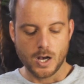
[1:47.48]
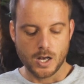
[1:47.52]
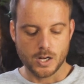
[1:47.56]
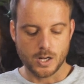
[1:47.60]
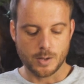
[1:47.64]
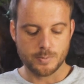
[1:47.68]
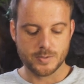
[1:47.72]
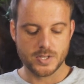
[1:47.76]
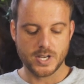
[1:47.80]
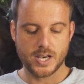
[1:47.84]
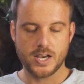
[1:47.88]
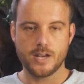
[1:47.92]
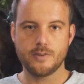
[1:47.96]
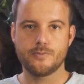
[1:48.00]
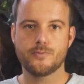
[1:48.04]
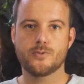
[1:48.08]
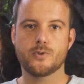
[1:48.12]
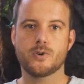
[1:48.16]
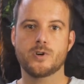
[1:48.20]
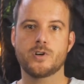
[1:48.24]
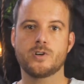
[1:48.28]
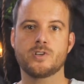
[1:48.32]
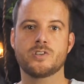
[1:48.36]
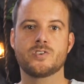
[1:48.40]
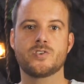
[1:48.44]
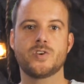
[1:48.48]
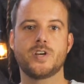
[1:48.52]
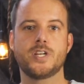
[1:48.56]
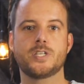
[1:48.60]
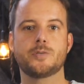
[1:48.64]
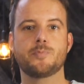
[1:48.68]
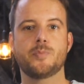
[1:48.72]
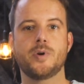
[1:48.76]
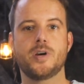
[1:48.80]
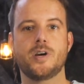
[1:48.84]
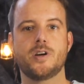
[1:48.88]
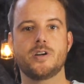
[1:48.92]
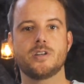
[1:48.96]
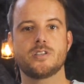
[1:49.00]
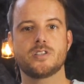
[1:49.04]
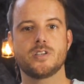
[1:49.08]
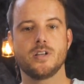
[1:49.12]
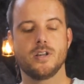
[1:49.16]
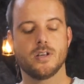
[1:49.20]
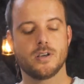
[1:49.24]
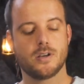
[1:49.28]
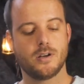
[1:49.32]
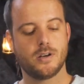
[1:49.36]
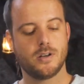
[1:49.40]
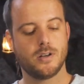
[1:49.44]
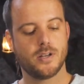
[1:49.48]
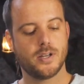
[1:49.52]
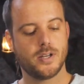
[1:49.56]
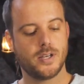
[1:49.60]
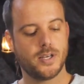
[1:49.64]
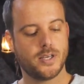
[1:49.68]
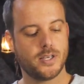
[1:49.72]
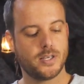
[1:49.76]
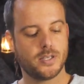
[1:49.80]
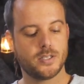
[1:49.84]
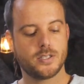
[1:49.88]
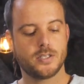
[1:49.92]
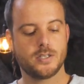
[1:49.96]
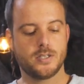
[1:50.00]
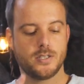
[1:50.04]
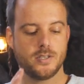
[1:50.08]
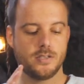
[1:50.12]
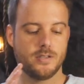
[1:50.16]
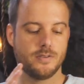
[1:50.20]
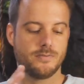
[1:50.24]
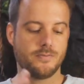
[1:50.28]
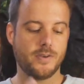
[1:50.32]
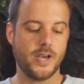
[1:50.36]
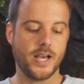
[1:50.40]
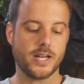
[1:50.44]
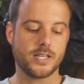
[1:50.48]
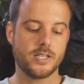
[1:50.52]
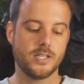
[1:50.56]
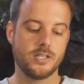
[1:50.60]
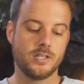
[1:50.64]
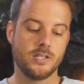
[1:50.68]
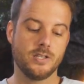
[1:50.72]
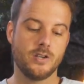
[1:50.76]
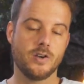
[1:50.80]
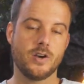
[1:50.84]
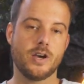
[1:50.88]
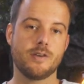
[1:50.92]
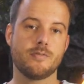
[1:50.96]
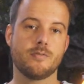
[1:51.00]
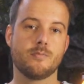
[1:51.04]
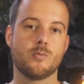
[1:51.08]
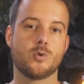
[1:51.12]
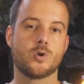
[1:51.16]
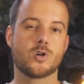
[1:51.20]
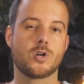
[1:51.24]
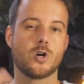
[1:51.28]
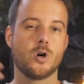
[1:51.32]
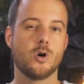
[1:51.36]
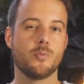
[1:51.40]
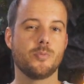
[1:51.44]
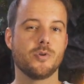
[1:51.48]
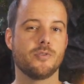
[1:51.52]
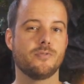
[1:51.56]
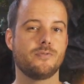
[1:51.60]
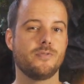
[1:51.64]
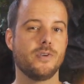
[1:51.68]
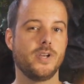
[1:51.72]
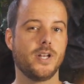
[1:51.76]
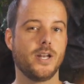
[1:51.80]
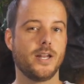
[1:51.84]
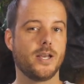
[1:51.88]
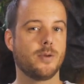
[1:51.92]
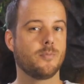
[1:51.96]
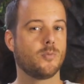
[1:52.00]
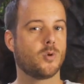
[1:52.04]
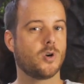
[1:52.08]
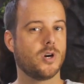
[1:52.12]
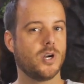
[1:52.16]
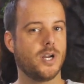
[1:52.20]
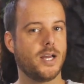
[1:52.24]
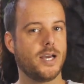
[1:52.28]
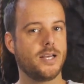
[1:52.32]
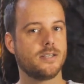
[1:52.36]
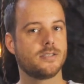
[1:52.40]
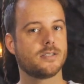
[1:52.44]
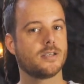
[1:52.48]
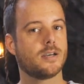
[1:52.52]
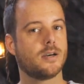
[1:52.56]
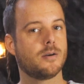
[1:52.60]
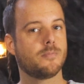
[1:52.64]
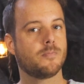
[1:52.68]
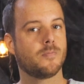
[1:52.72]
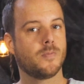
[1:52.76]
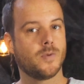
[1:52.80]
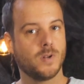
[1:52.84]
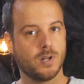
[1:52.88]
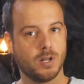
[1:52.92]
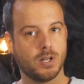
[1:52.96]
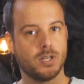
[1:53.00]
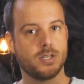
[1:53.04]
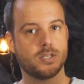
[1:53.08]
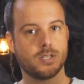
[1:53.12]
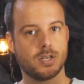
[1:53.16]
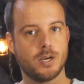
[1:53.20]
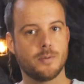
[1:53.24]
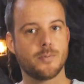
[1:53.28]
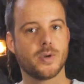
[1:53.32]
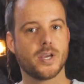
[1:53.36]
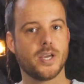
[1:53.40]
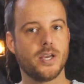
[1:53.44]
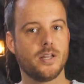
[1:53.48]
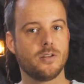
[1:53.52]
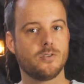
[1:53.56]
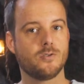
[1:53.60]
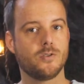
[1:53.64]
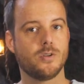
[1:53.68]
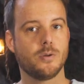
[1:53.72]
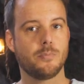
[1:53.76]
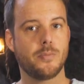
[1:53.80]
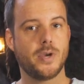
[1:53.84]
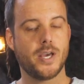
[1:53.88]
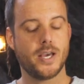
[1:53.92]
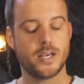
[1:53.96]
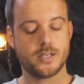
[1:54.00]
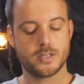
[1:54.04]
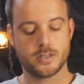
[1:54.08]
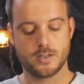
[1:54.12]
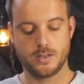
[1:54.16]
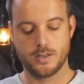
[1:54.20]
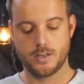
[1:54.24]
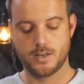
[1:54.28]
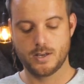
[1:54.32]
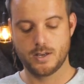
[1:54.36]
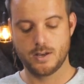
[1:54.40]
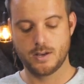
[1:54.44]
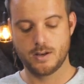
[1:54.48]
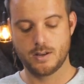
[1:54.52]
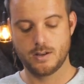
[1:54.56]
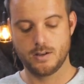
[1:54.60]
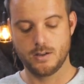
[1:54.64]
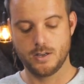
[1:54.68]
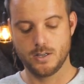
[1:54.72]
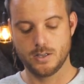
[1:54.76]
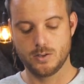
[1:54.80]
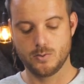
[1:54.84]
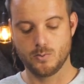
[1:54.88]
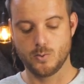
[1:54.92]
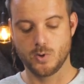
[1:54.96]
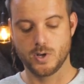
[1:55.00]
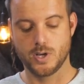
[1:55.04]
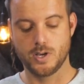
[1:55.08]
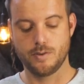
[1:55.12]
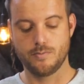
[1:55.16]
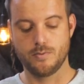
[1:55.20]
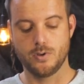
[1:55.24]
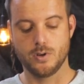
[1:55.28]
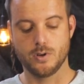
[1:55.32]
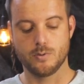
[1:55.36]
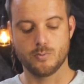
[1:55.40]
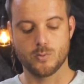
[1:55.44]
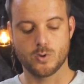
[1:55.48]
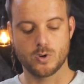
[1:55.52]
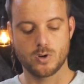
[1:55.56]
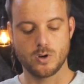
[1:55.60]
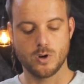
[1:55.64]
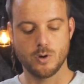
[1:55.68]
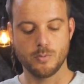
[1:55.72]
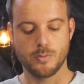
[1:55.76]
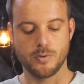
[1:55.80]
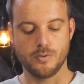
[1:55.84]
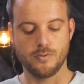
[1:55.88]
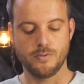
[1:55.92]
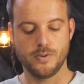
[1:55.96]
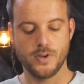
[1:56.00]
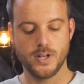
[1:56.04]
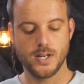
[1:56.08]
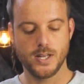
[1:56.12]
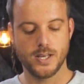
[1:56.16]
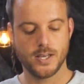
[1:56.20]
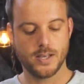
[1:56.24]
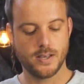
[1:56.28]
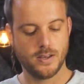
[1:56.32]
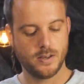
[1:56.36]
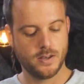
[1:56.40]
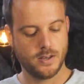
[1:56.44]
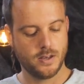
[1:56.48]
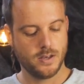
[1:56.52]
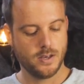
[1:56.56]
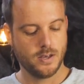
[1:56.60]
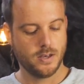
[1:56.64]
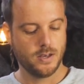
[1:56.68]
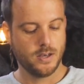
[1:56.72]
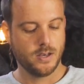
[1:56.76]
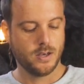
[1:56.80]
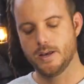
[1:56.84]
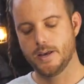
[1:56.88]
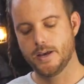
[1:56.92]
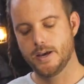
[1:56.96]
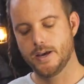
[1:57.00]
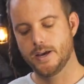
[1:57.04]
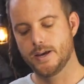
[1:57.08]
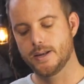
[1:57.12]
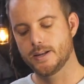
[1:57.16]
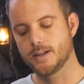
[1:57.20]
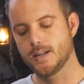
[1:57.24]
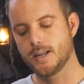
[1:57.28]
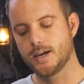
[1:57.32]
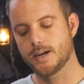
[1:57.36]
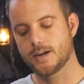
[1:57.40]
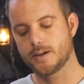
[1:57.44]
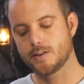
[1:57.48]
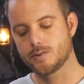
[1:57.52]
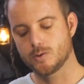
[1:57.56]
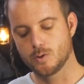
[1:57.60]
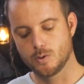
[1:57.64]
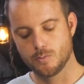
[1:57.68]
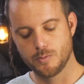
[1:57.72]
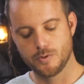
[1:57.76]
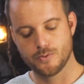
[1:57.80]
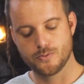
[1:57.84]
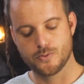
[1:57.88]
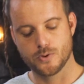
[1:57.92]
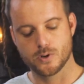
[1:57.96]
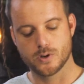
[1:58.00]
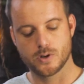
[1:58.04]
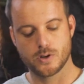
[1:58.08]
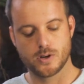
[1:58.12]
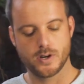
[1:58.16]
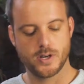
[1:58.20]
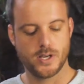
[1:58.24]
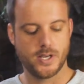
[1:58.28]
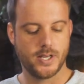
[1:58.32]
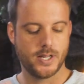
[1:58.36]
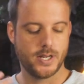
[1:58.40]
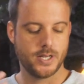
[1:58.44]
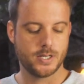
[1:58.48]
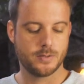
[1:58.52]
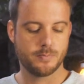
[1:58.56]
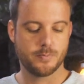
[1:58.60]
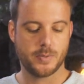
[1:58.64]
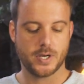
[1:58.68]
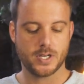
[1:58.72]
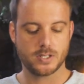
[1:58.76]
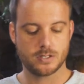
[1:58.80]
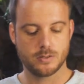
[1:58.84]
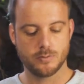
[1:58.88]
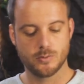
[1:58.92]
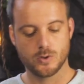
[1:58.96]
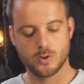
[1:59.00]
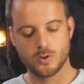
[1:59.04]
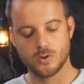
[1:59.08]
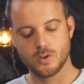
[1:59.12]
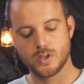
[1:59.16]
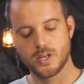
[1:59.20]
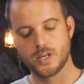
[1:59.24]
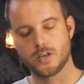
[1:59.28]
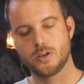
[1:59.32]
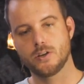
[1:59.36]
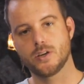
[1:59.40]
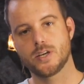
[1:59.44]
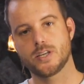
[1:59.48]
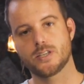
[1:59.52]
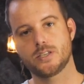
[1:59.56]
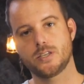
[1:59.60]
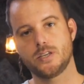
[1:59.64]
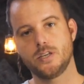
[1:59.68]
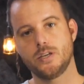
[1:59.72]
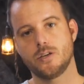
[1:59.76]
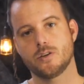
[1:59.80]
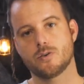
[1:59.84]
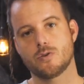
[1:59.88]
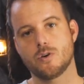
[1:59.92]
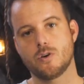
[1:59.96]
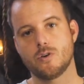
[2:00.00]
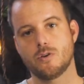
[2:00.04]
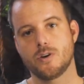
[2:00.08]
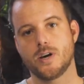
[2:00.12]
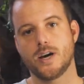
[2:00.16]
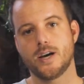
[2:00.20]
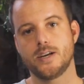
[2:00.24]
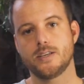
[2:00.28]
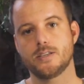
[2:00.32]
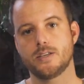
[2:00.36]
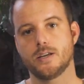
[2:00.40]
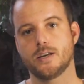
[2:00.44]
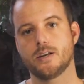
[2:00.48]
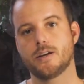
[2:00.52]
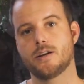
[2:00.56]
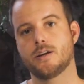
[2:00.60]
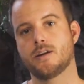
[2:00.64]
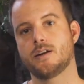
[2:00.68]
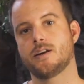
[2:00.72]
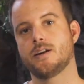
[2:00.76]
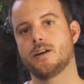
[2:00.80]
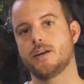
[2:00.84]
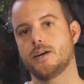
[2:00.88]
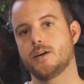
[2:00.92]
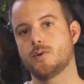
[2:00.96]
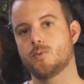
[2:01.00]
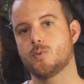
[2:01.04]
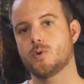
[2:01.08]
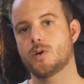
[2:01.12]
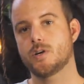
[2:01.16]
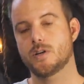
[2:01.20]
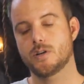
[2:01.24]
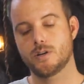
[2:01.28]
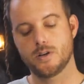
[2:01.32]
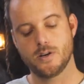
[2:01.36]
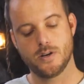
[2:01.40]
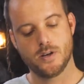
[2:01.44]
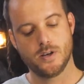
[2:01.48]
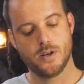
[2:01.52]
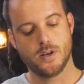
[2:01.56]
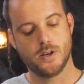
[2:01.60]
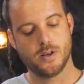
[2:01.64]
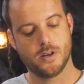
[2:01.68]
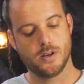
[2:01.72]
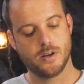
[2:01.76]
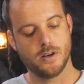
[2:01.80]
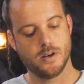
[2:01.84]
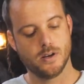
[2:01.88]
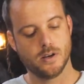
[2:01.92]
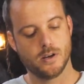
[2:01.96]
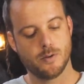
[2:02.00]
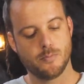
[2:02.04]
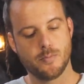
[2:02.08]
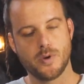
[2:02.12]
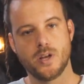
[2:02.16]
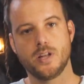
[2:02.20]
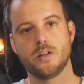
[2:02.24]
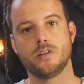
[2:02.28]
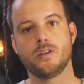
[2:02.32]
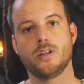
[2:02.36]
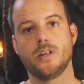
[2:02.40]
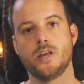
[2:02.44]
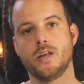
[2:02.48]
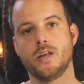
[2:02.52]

An upside for transparent silicone is the fact you have a more open feeling, more light's coming into the mask, and this will give you a more open feeling. And like I told before, it is possible that you can see your own eyes in clear water in